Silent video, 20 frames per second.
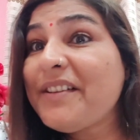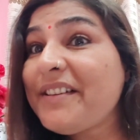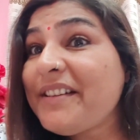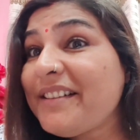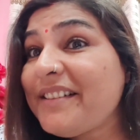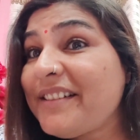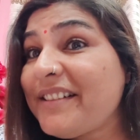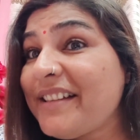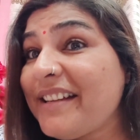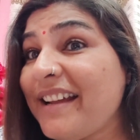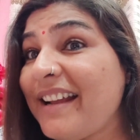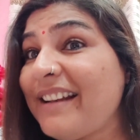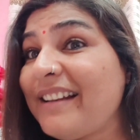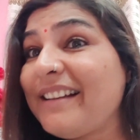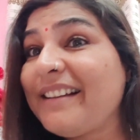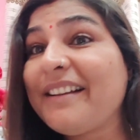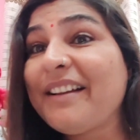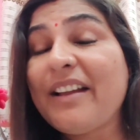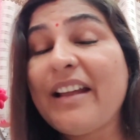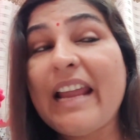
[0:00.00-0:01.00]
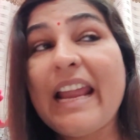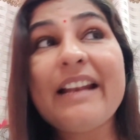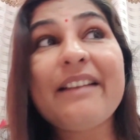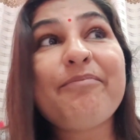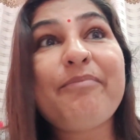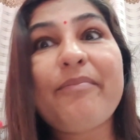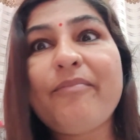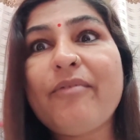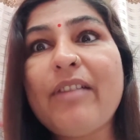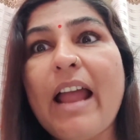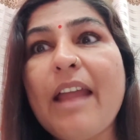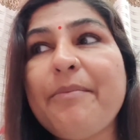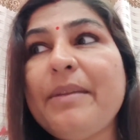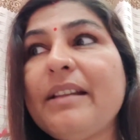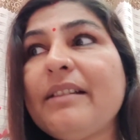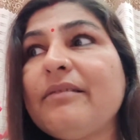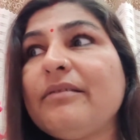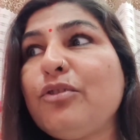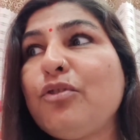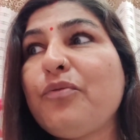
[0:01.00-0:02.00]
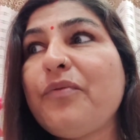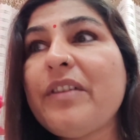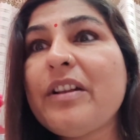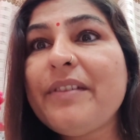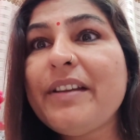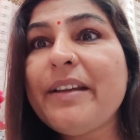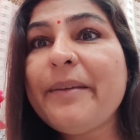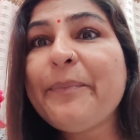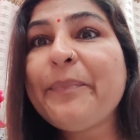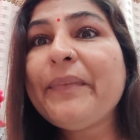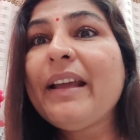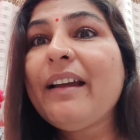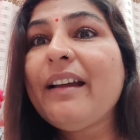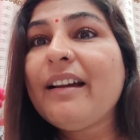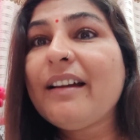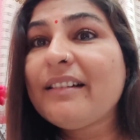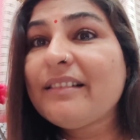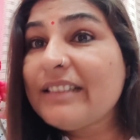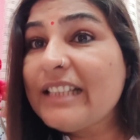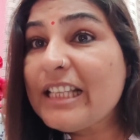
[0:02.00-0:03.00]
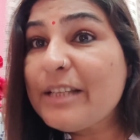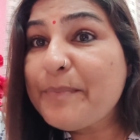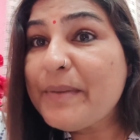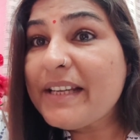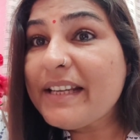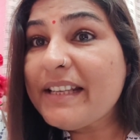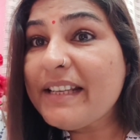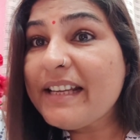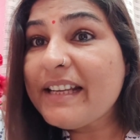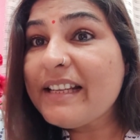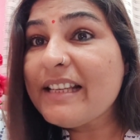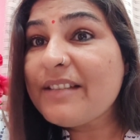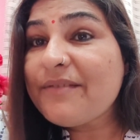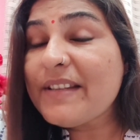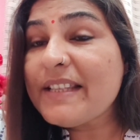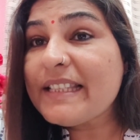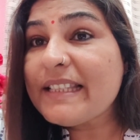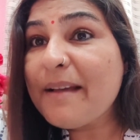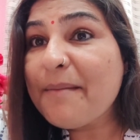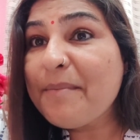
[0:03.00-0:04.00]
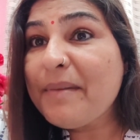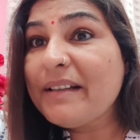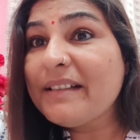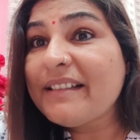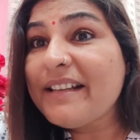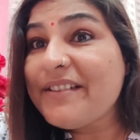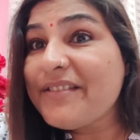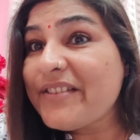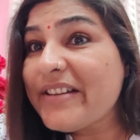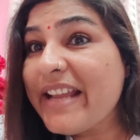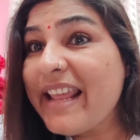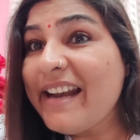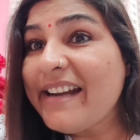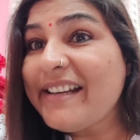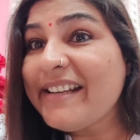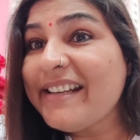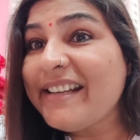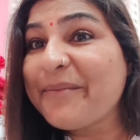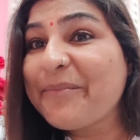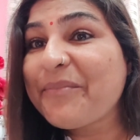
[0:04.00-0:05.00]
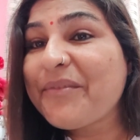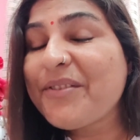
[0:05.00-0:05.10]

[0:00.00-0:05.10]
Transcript: real, and I mean you will be speaking English with someone in reality.